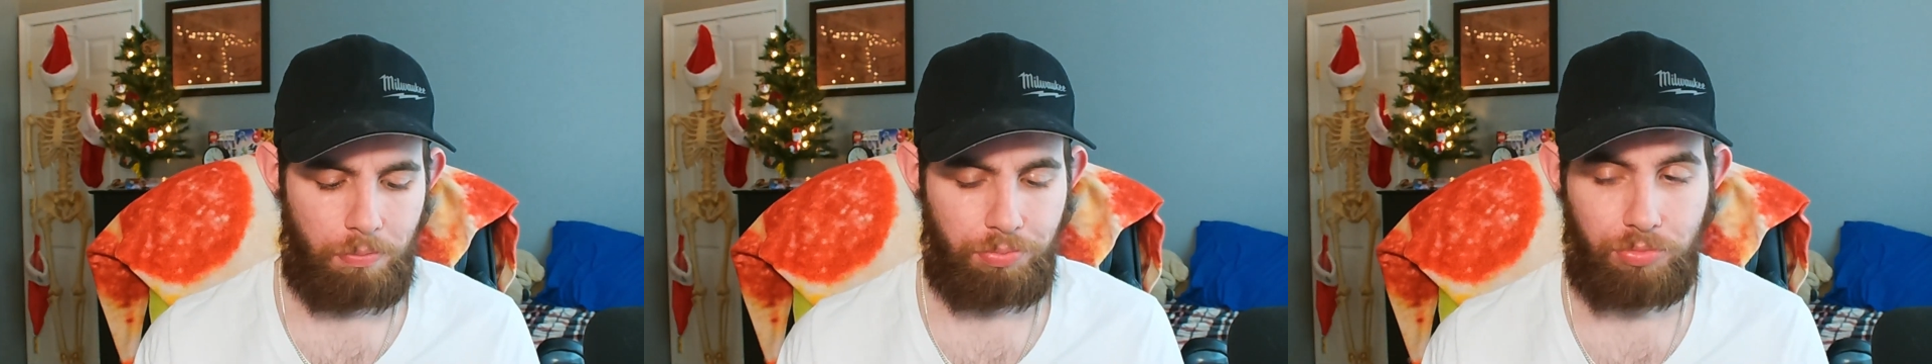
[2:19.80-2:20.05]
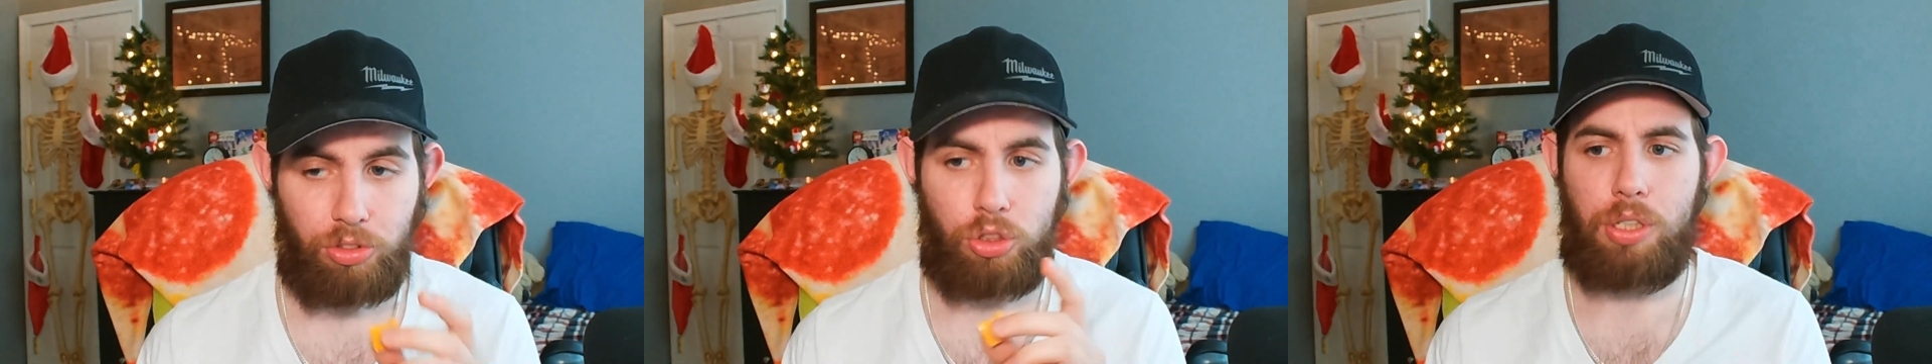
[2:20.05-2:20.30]

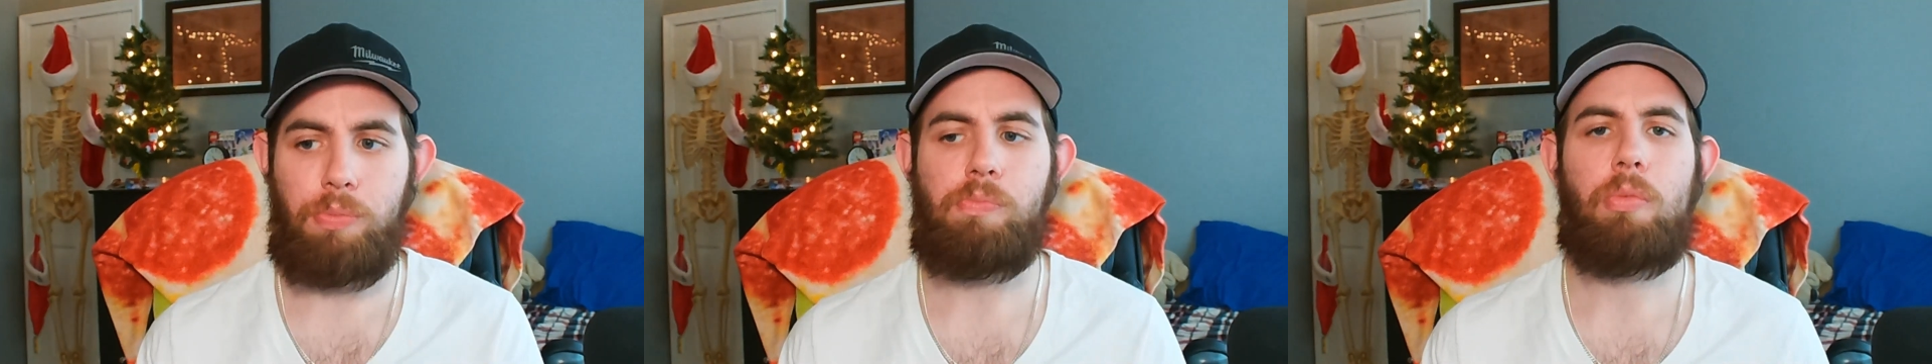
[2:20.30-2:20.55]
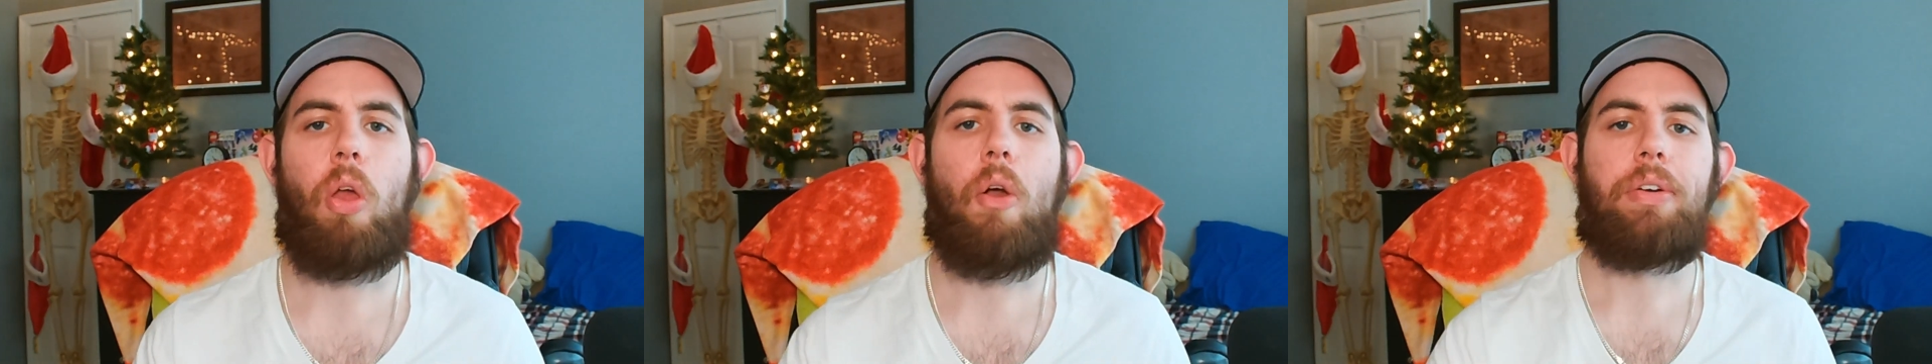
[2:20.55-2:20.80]
It's good.
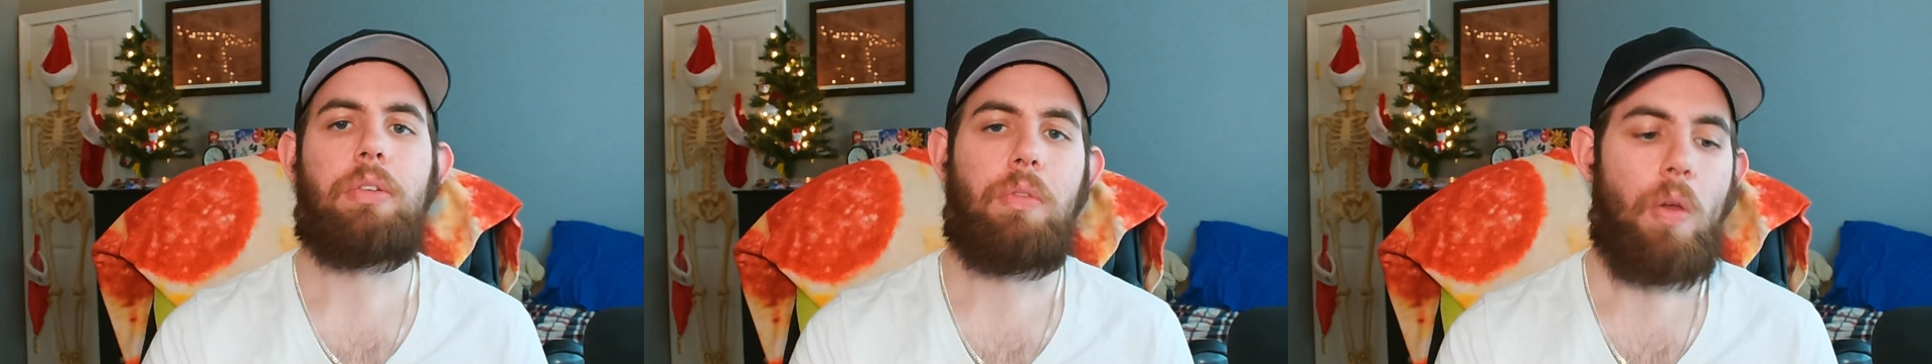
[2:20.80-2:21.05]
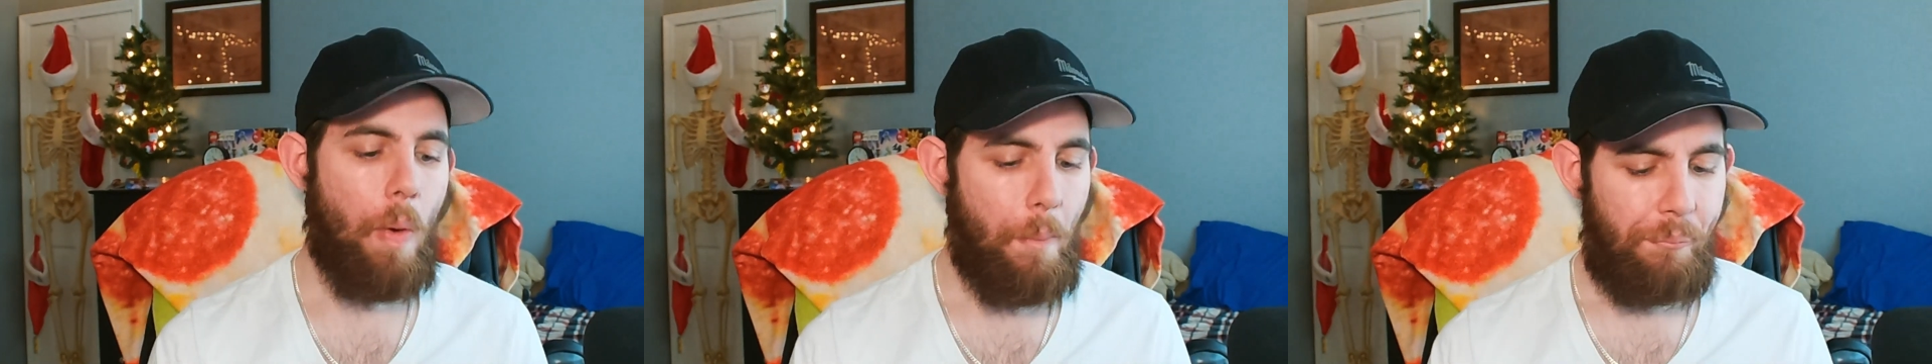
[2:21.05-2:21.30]

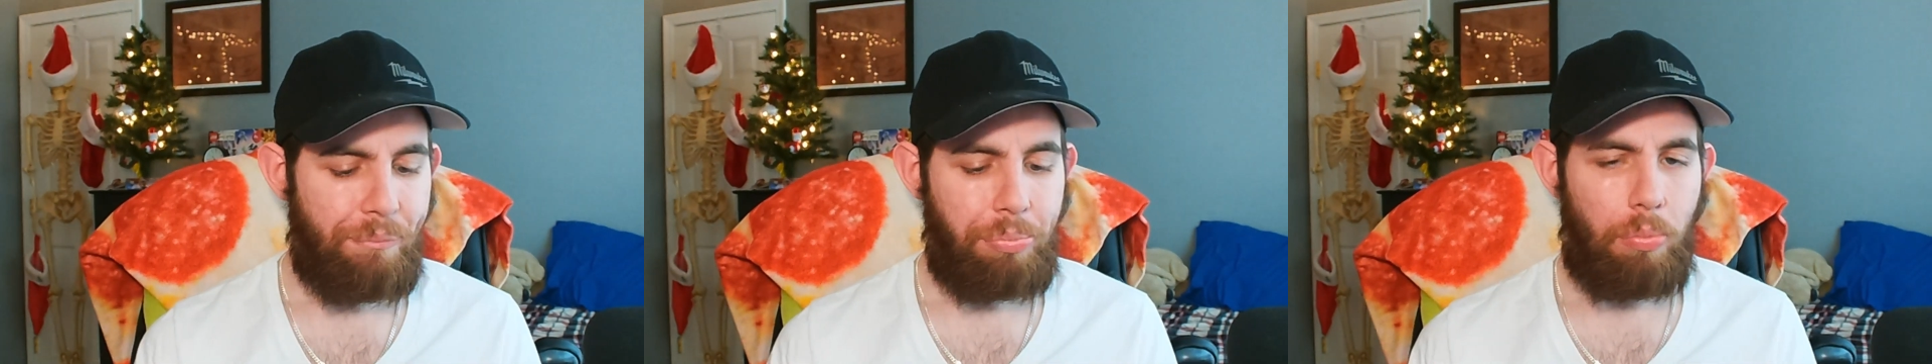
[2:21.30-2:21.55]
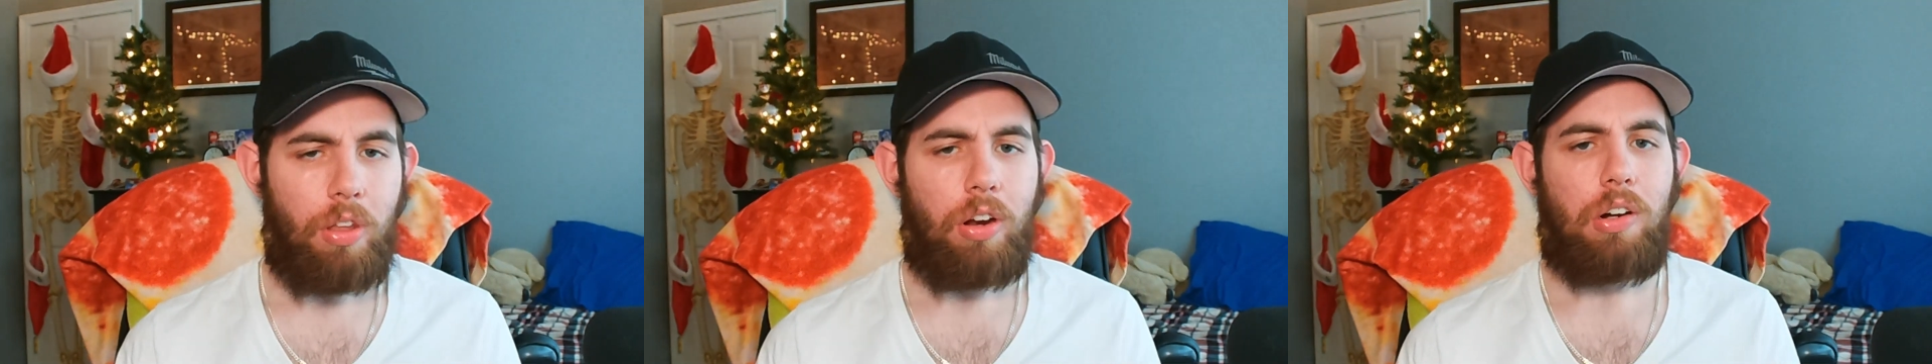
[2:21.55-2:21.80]

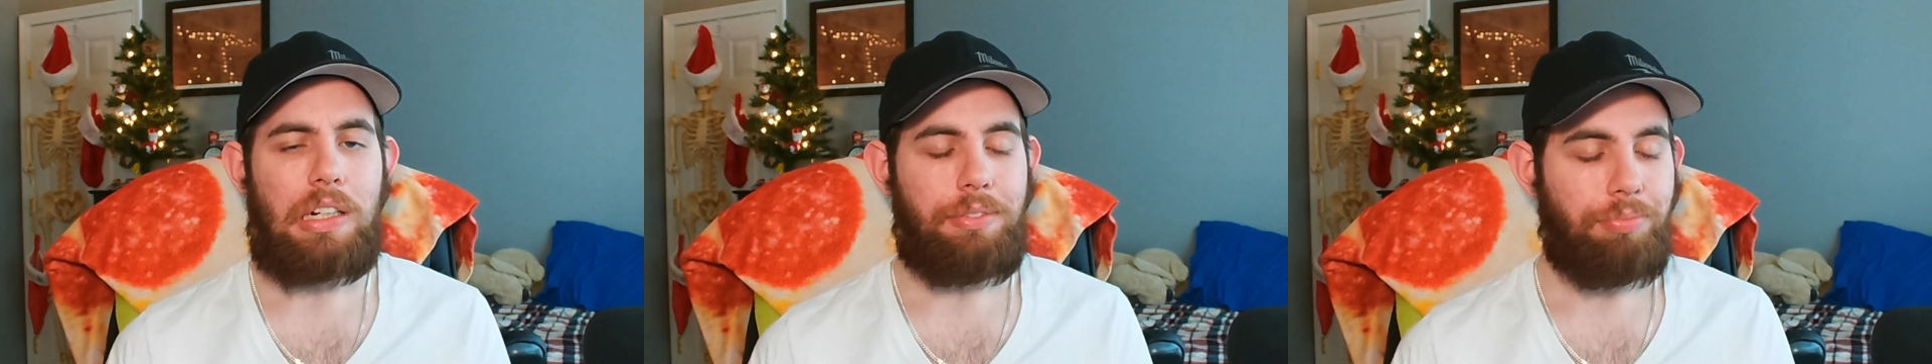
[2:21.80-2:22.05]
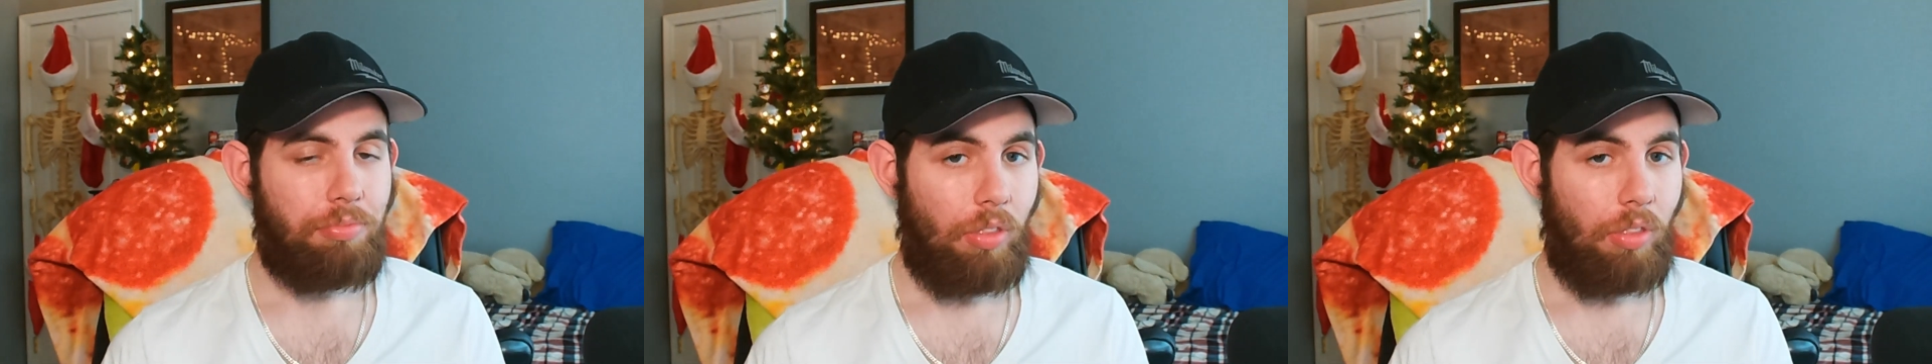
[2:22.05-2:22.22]
Alright.